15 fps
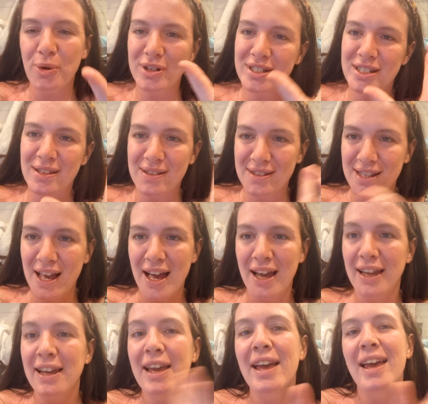point to the
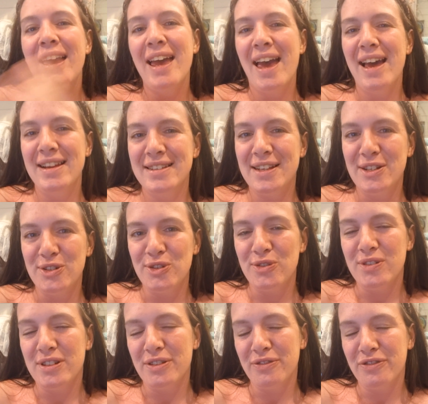sky and it tells
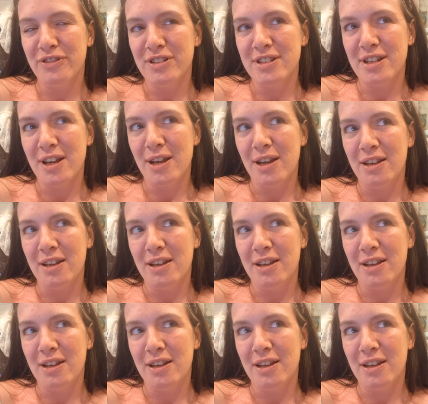you the different